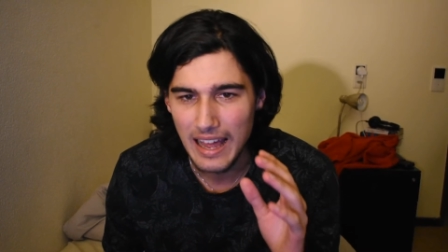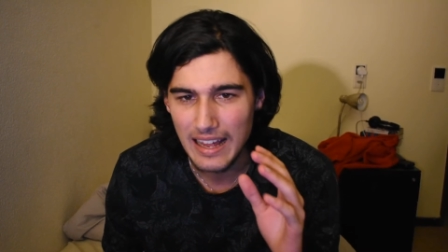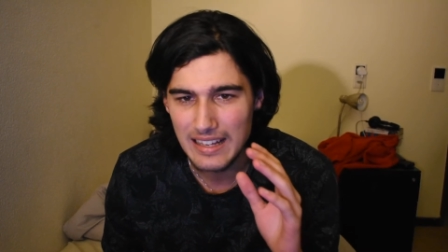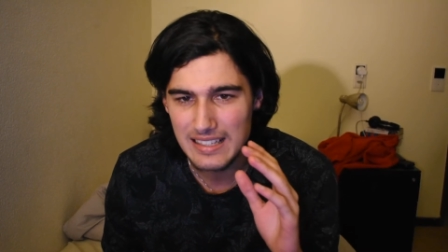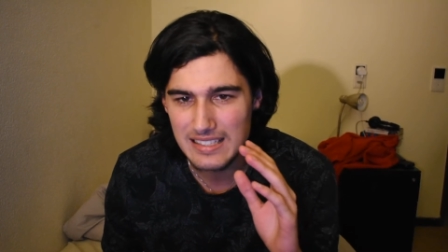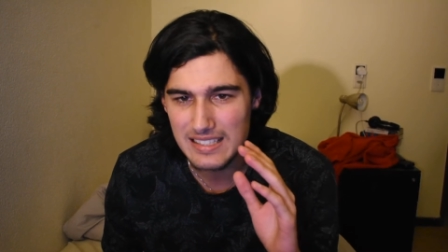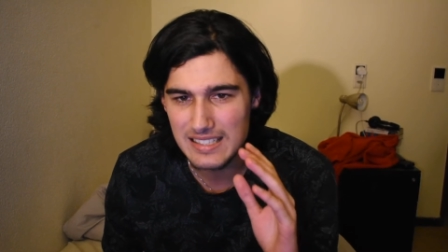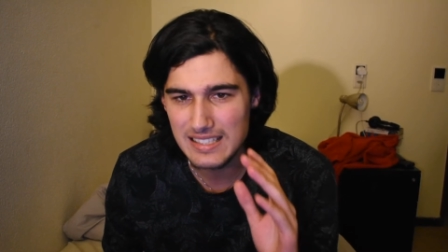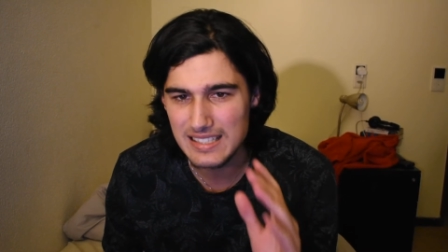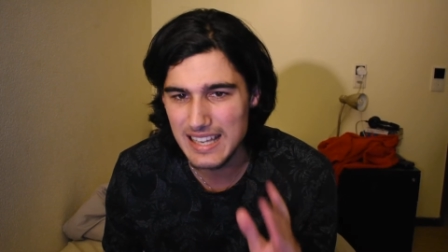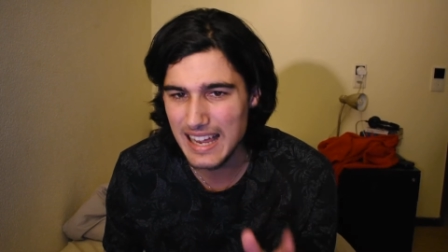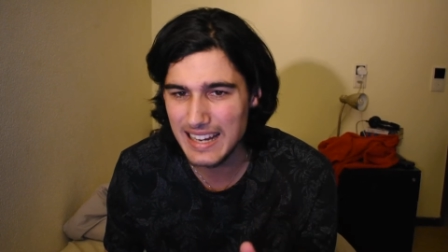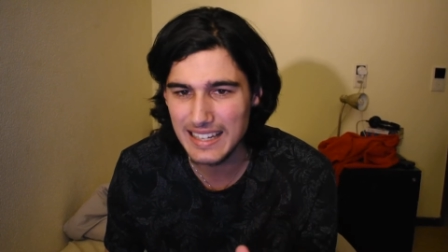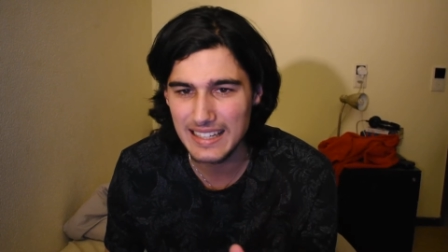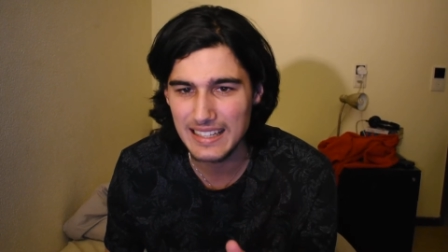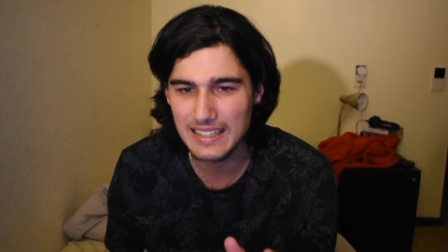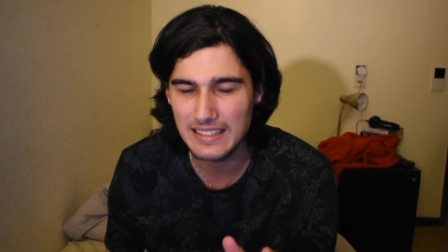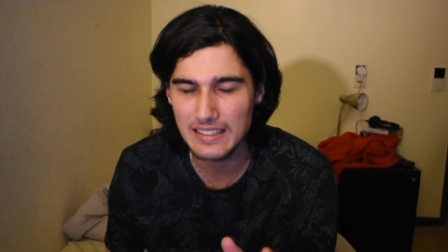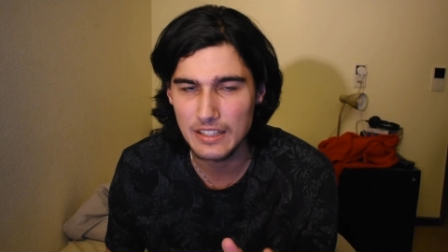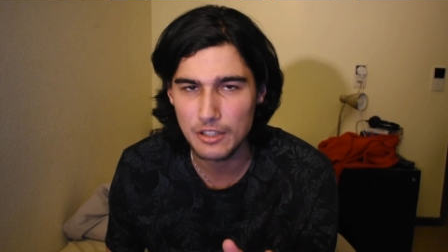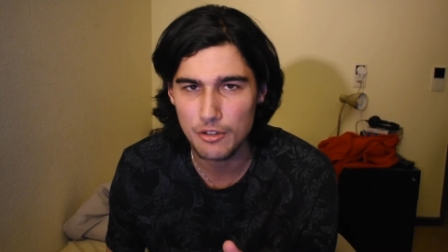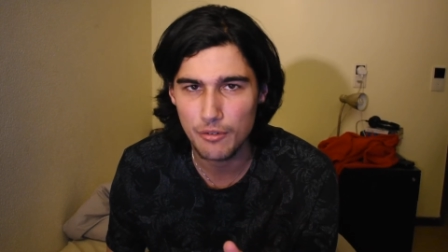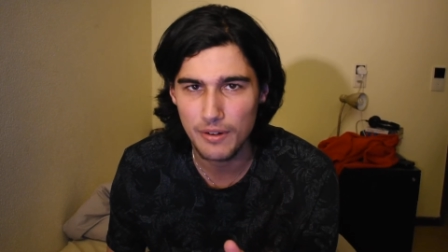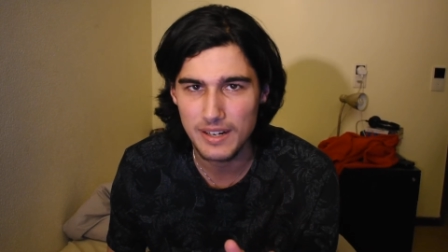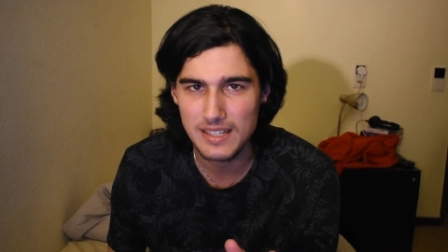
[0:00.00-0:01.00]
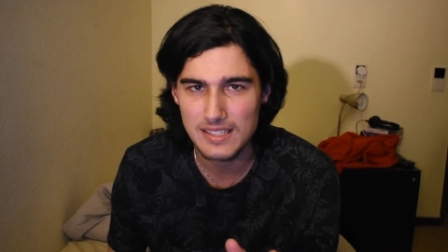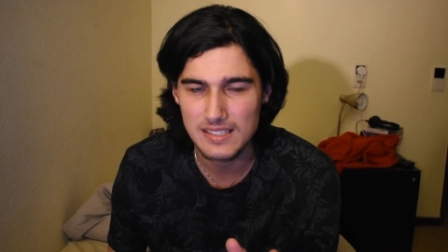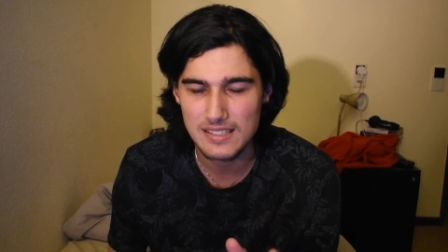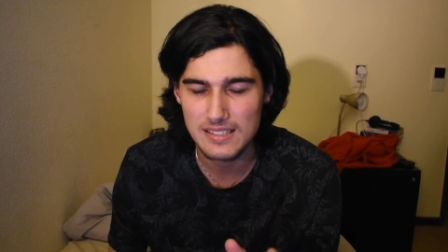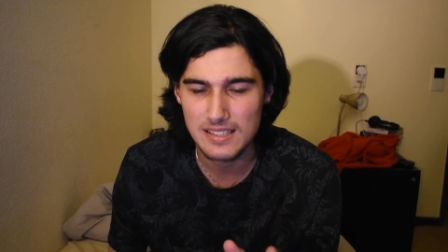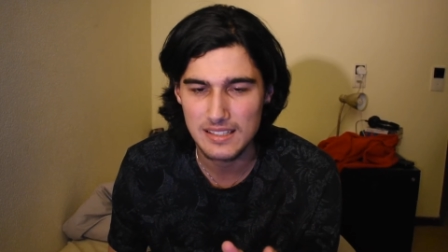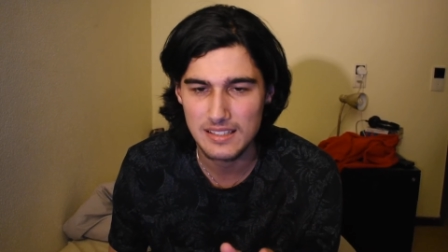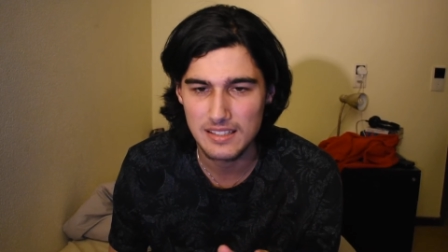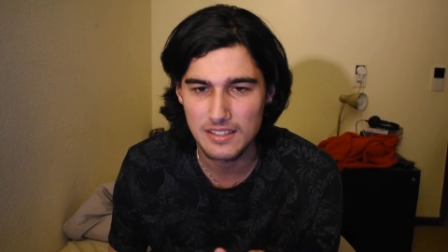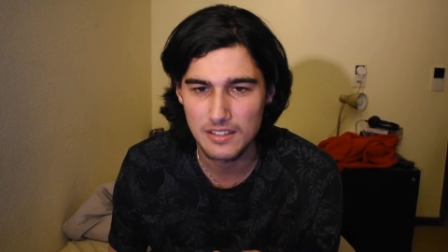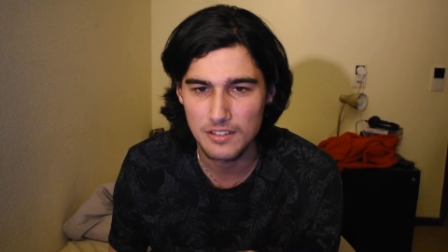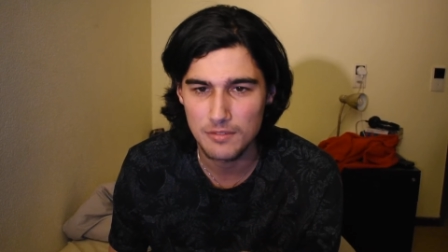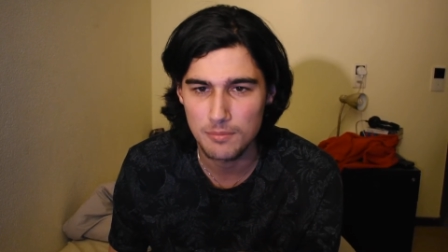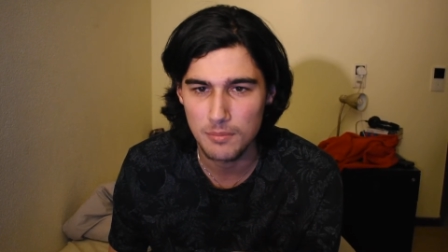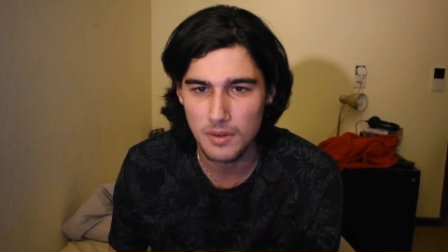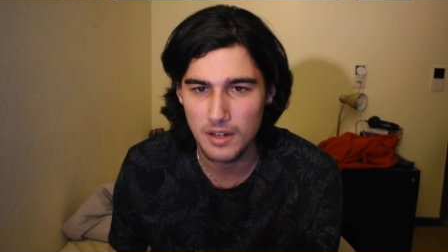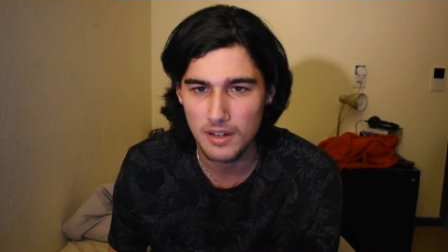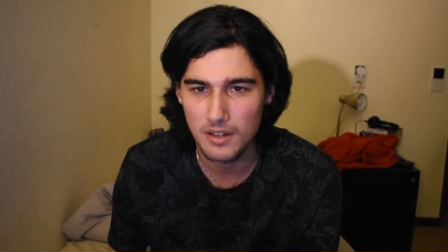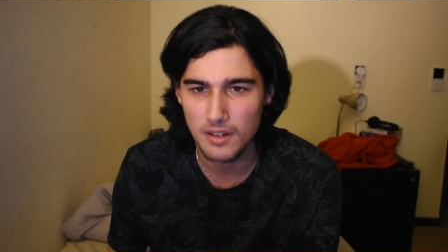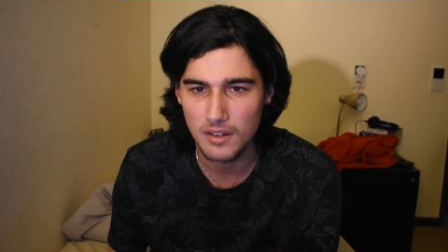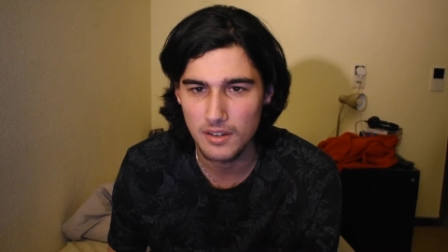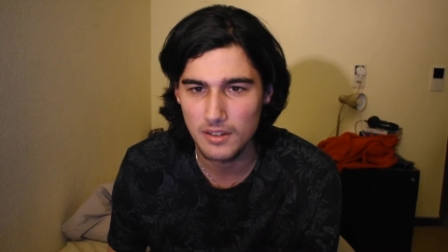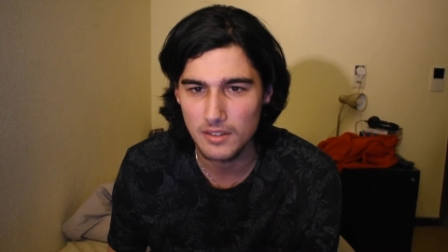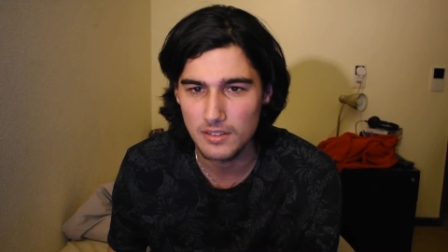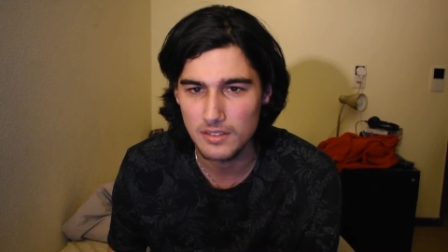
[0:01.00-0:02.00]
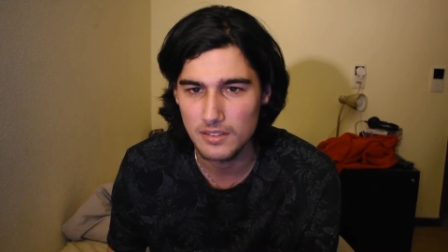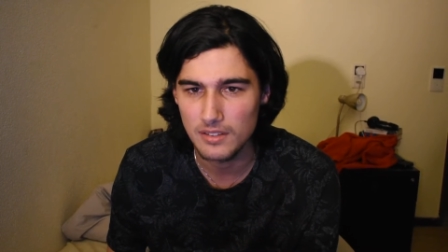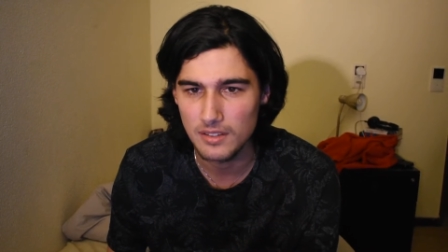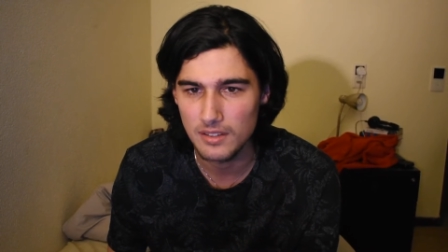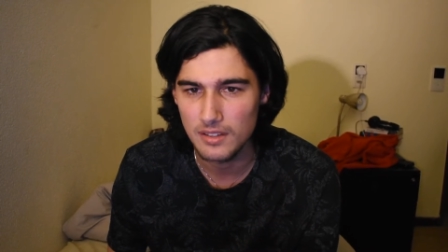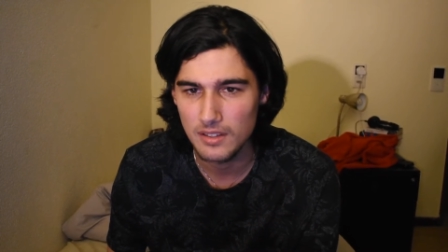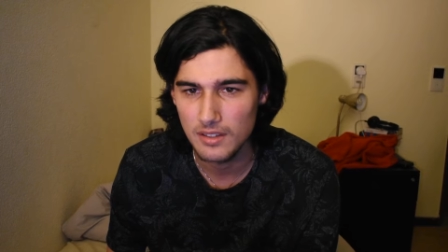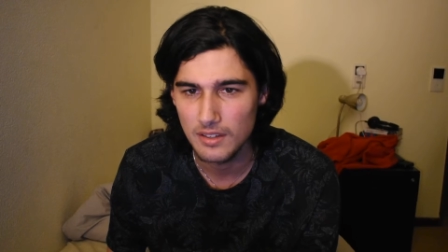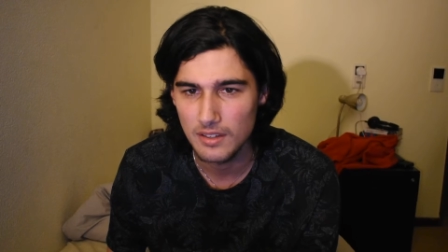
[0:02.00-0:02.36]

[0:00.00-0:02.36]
sacking the great city of my heart